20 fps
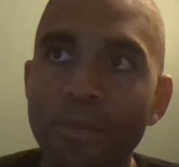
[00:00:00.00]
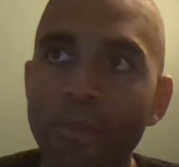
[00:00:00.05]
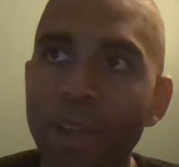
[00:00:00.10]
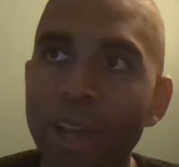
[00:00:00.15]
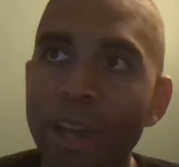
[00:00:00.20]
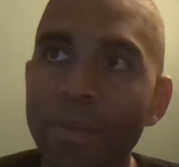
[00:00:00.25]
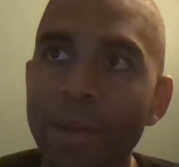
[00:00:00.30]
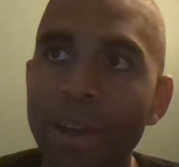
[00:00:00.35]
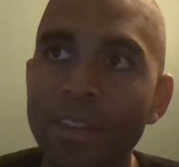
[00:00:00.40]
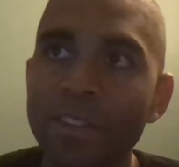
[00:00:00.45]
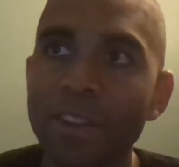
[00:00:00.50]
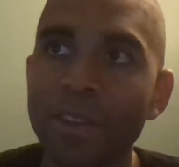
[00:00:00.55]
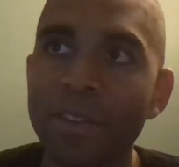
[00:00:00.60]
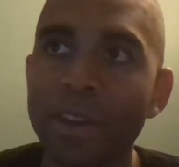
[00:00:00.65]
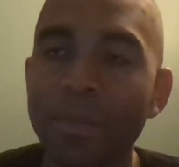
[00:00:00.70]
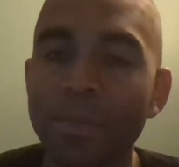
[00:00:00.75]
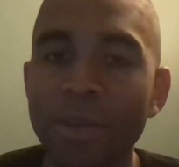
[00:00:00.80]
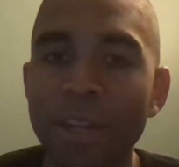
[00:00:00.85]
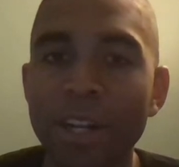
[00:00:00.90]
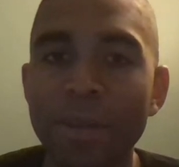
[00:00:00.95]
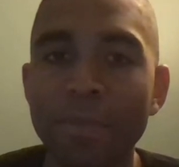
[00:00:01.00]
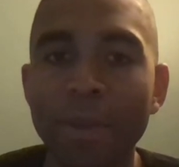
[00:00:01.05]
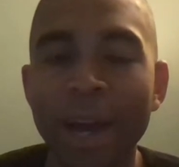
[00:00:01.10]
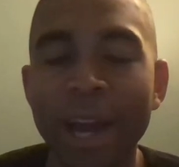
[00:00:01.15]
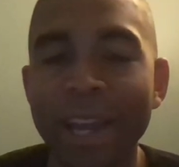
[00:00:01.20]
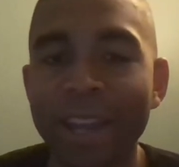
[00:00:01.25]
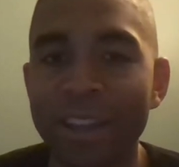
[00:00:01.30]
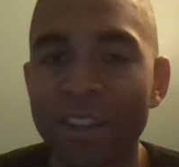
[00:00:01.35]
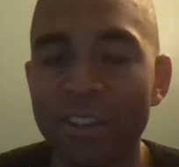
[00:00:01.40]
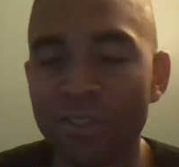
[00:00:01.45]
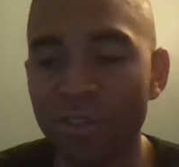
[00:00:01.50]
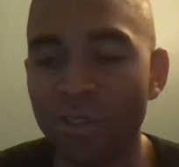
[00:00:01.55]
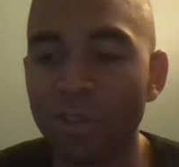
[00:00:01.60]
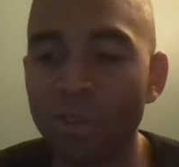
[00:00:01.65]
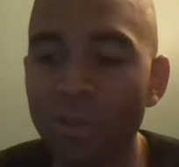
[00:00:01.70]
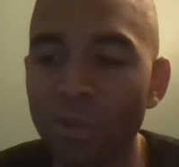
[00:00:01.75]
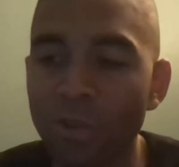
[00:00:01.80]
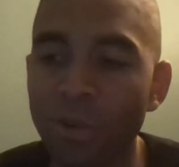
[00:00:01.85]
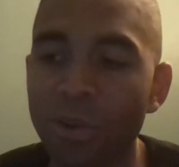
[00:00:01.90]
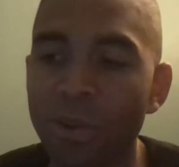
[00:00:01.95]
letting myself get beat up by the
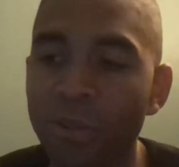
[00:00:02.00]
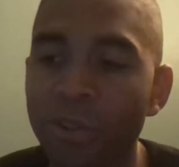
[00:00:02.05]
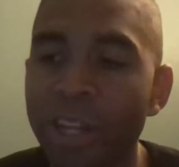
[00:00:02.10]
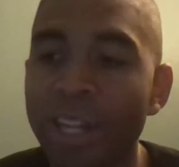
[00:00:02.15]
external world,